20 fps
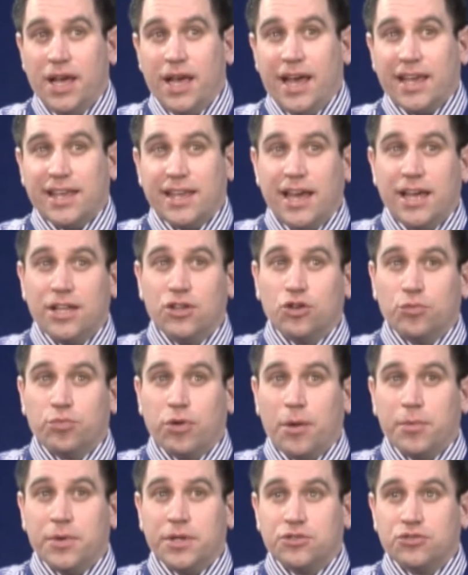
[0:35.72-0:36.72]
again, you're
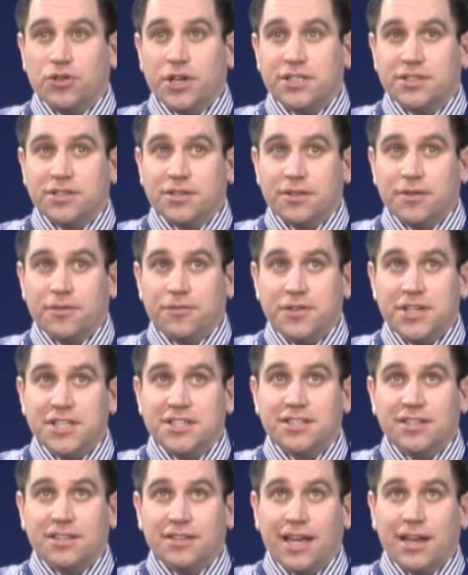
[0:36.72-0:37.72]
probably trying to feed
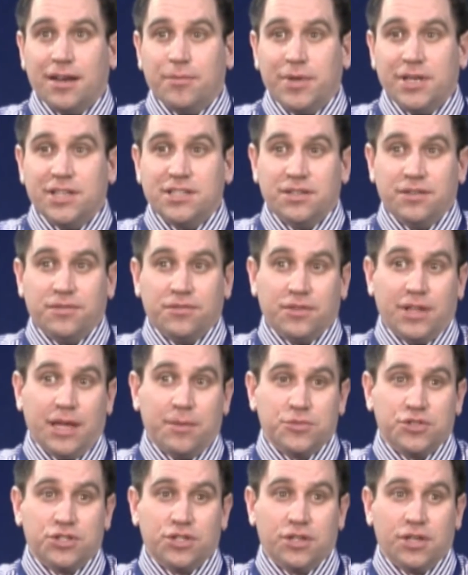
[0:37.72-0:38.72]
in that ability for
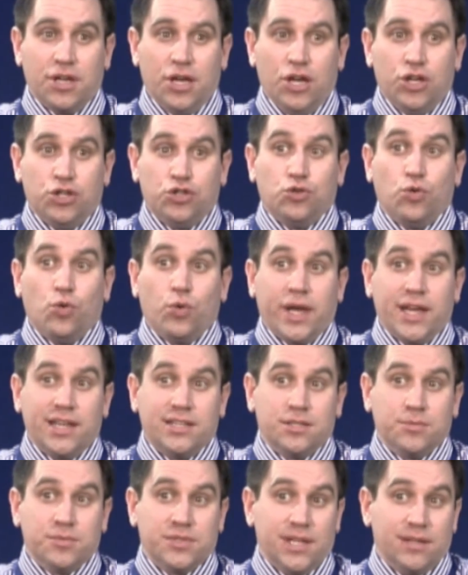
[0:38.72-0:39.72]
them to
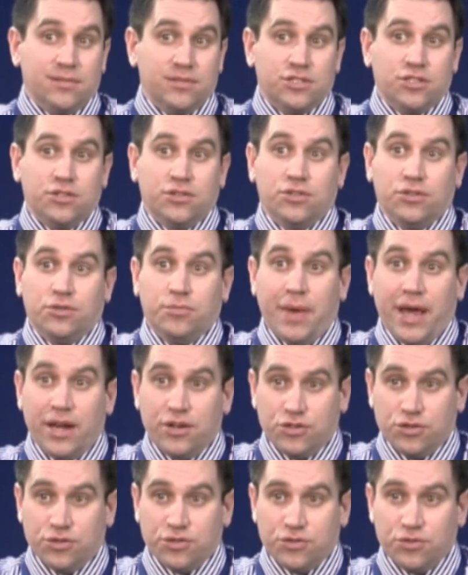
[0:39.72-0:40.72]
showcase themselves to their
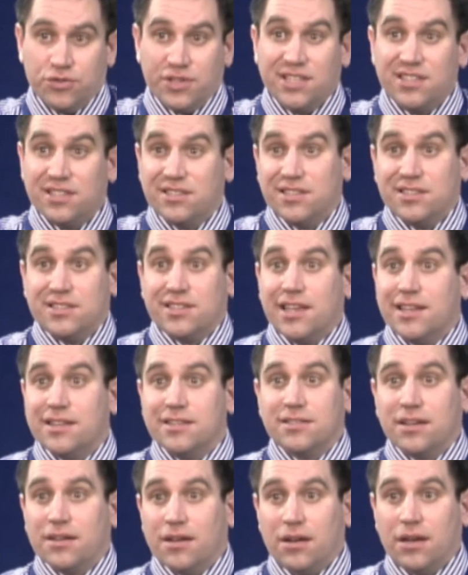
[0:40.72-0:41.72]
managers. So this is the
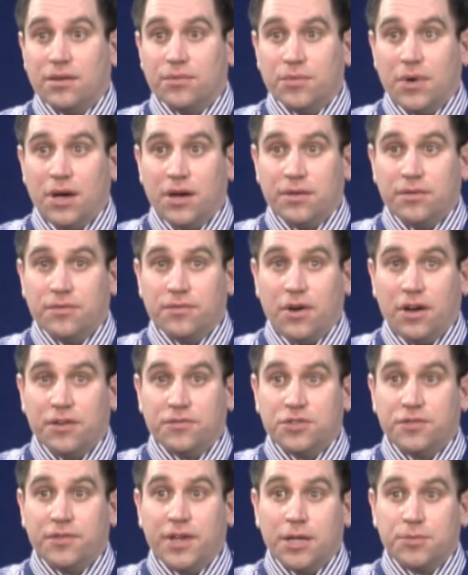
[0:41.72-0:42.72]
skills
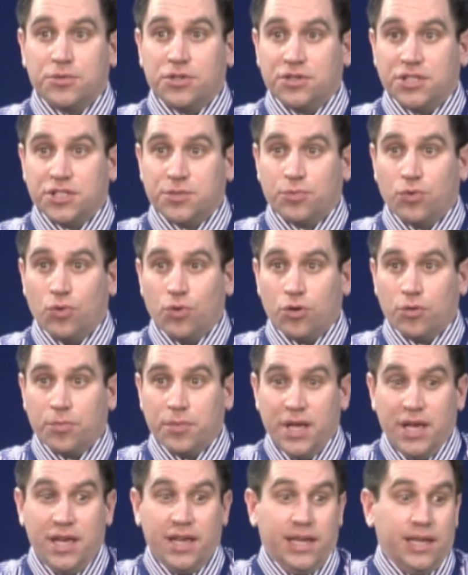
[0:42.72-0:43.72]
I've developed on this program.
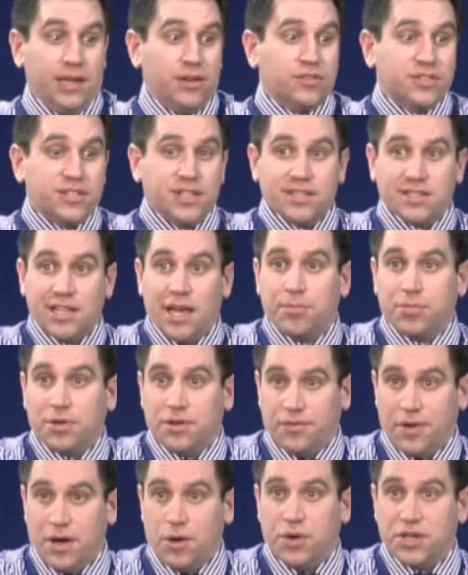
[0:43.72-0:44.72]
Here's an example
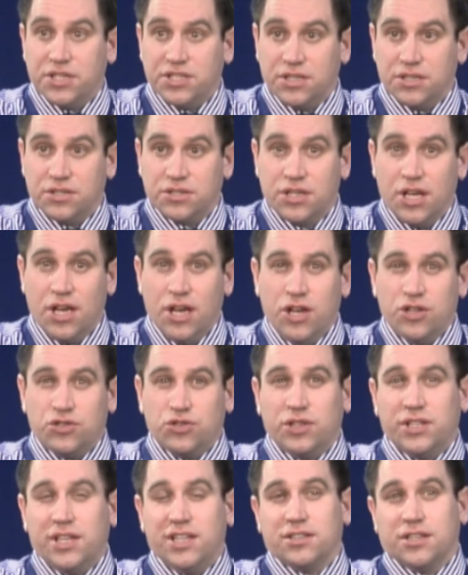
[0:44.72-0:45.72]
of how I did it.
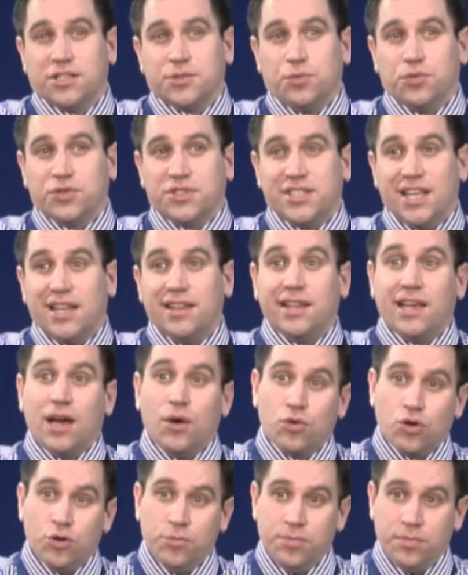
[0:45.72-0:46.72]
So you need to, I suppose, sell the
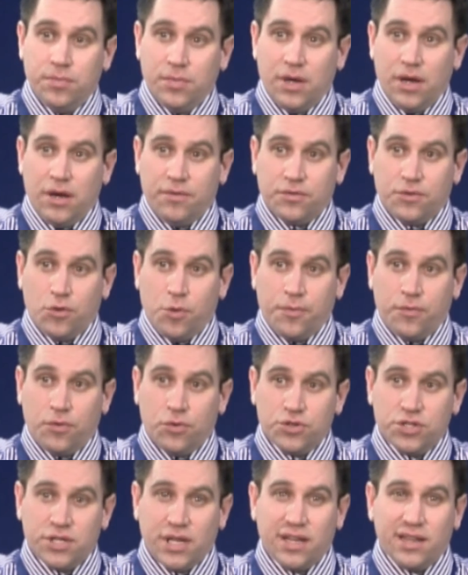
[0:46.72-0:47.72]
outcome of it up
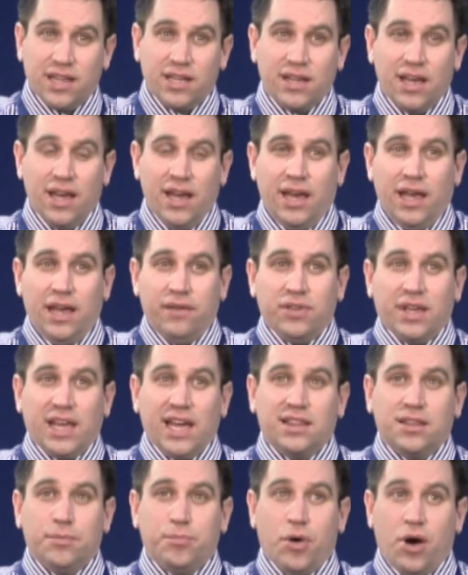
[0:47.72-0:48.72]
front. And I think if you
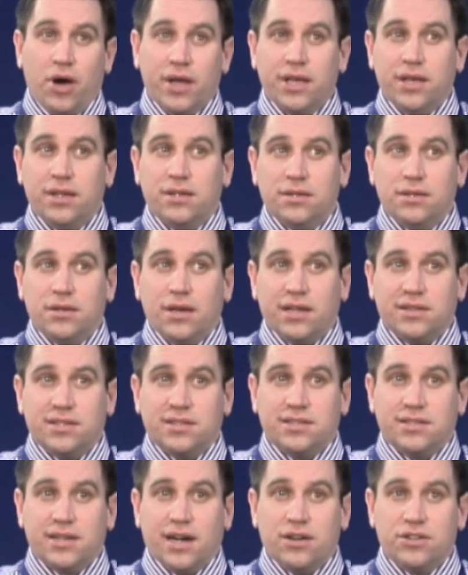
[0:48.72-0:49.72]
get the buy-in at the
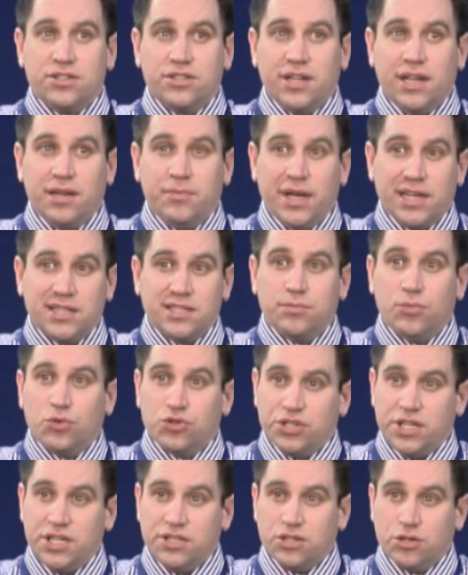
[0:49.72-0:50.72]
start, it makes it
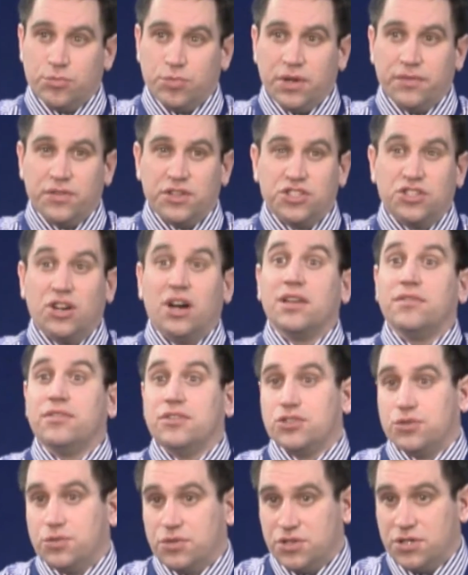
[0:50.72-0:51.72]
much easier. But if you dive
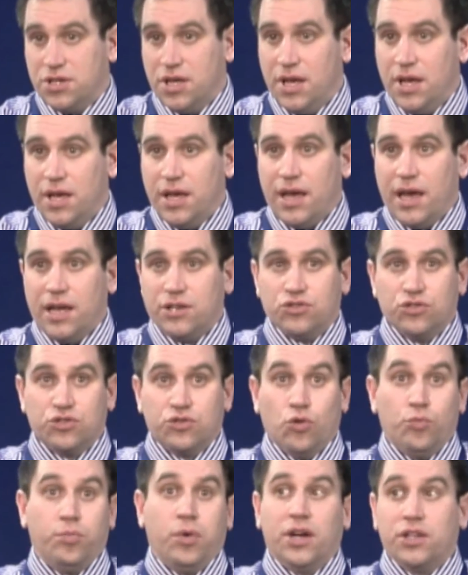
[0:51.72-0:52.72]
into it and
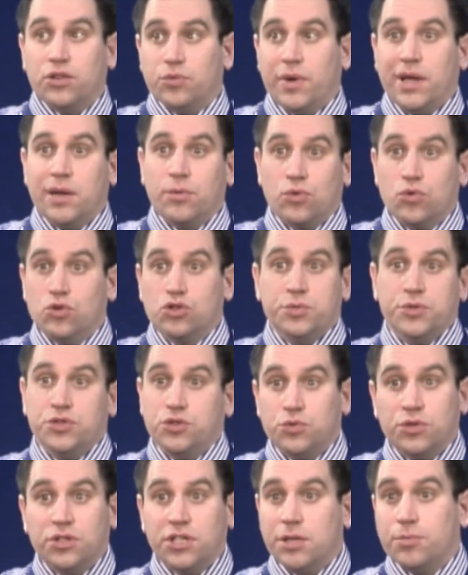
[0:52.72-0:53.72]
just, oh, by the way, we're going to be
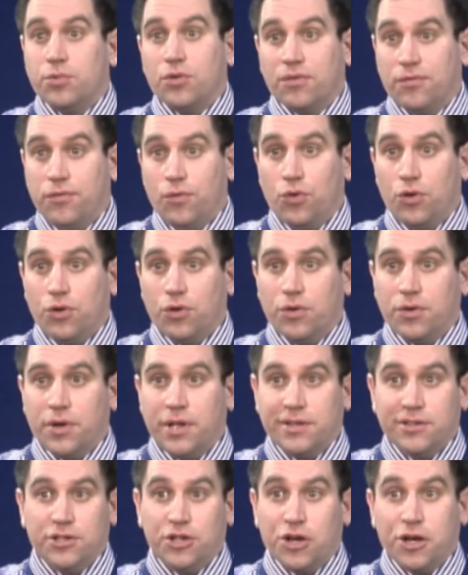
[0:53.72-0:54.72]
doing an ePortfolio,
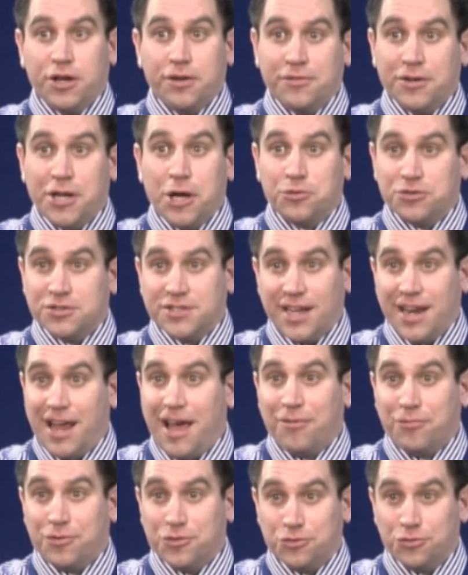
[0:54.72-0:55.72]
and you kind of announce that
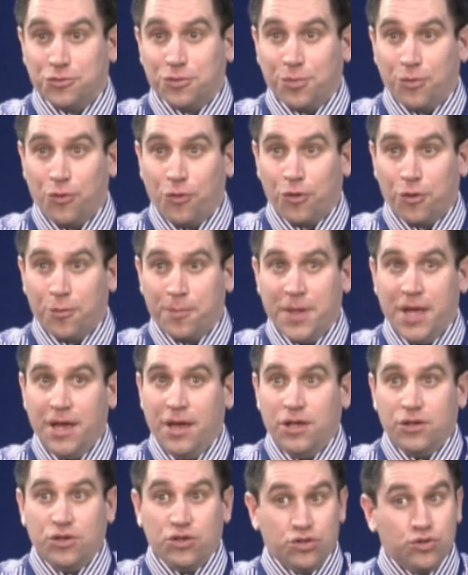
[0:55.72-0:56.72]
halfway through the program,
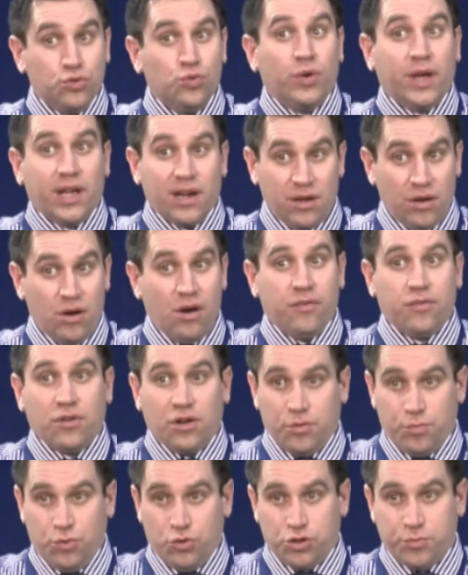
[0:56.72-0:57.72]
you do get an awful
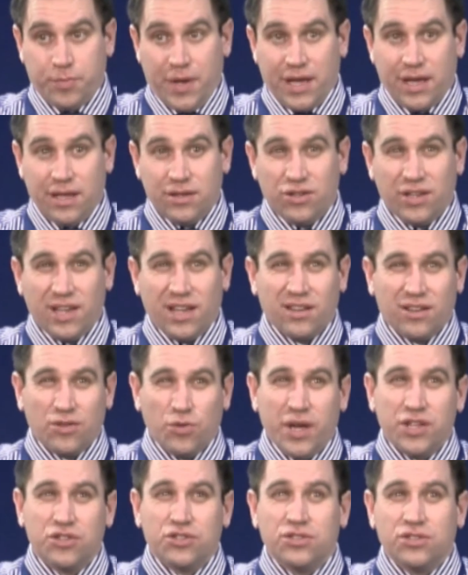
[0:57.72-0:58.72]
lot of pushback, and you get
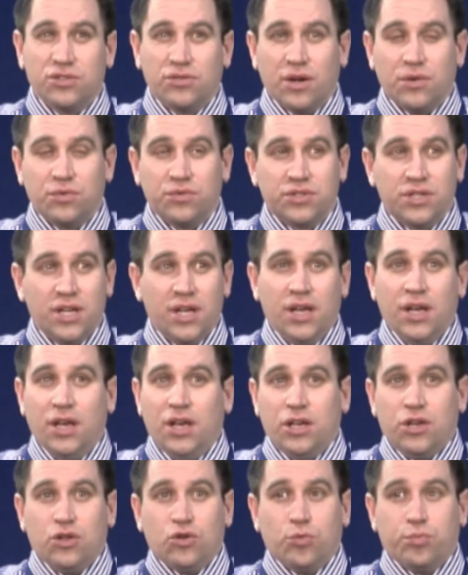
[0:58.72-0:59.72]
questions around,
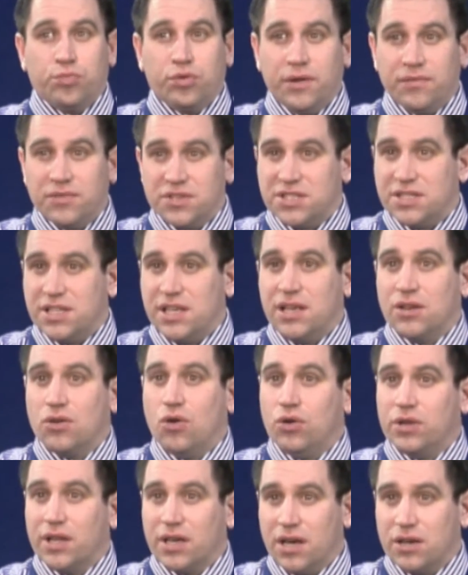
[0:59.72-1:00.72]
privacy and
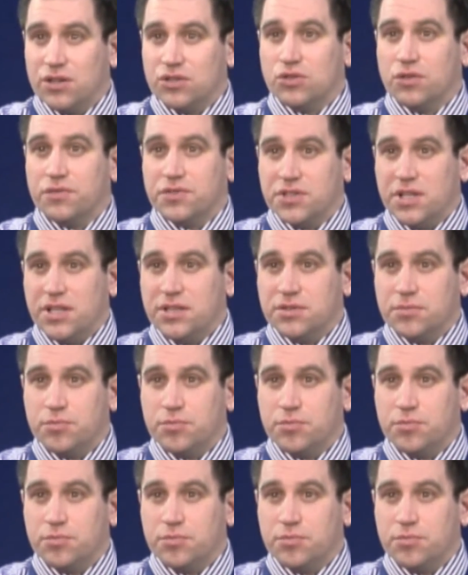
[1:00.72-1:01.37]
all that kind of stuff is